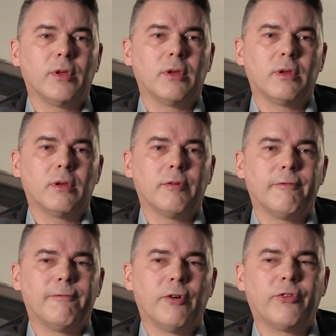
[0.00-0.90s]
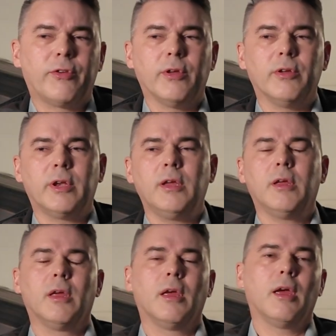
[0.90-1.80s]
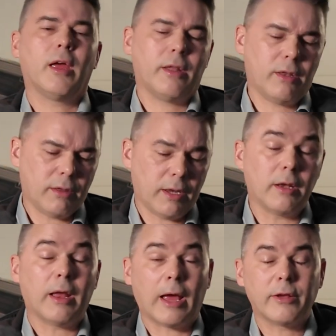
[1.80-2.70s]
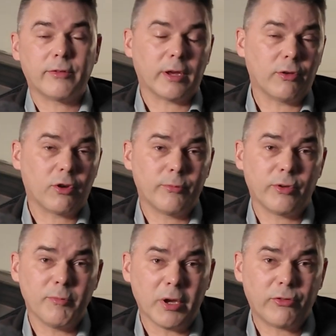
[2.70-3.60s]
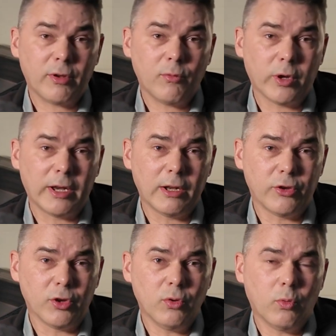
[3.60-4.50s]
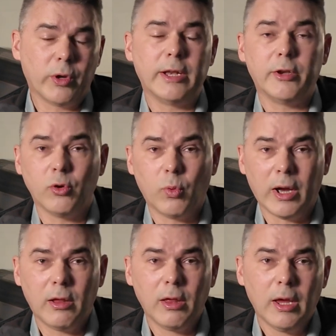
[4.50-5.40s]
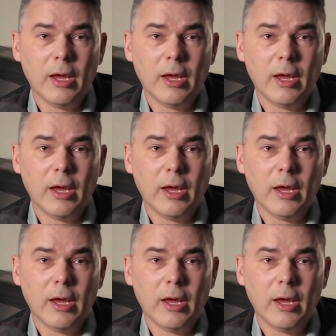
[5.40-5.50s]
the versatility and that it has, like in terms of mission, what it'll do well.